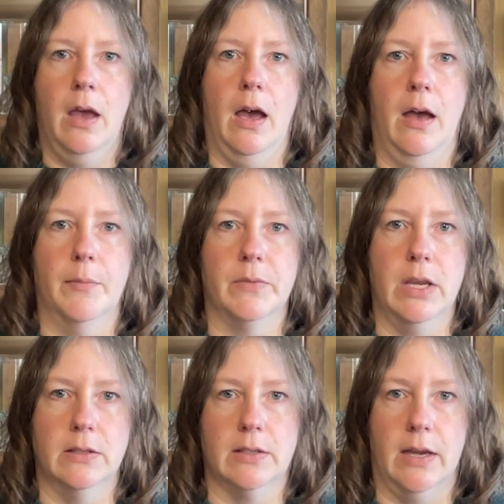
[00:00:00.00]
um,
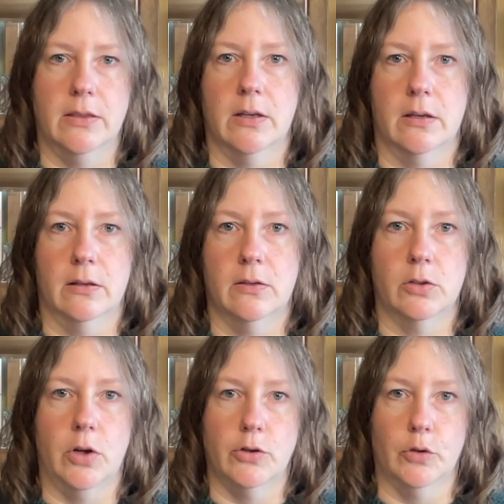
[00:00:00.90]
inside the, the
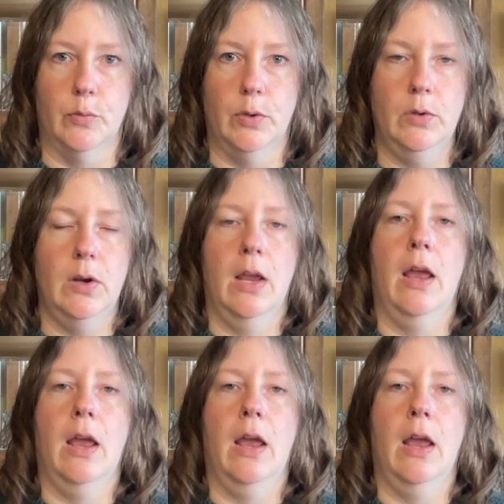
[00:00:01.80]
larger boot